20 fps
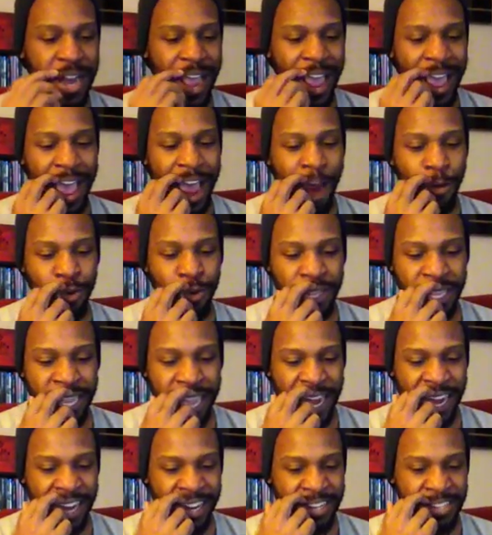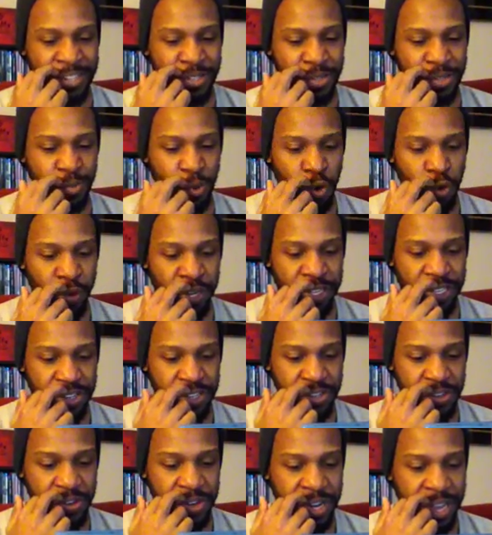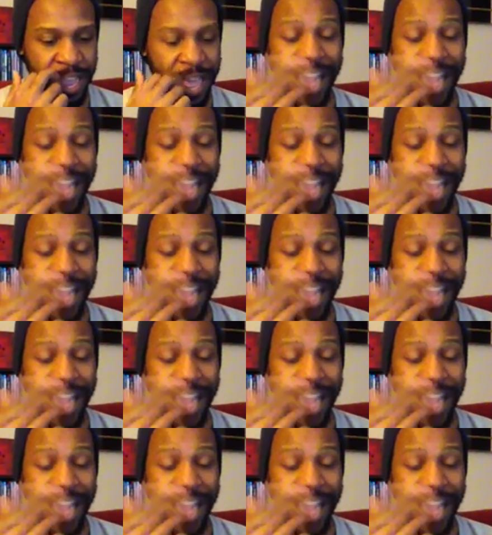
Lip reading: I really got to do some more research on it.